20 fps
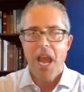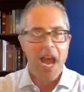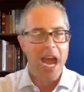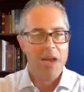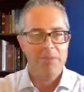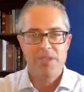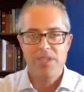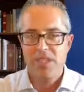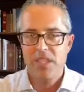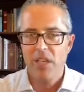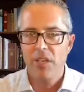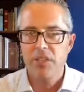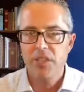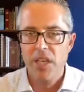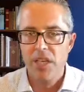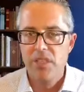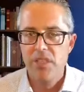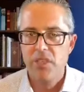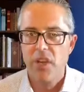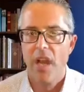I'm still
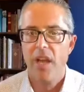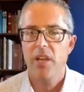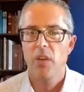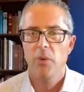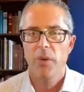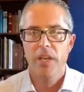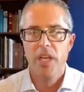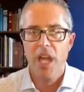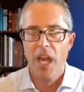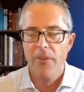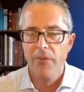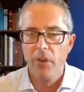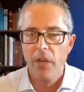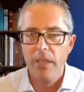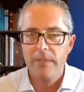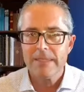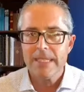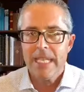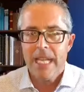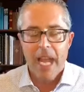just trying to
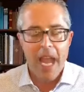recover,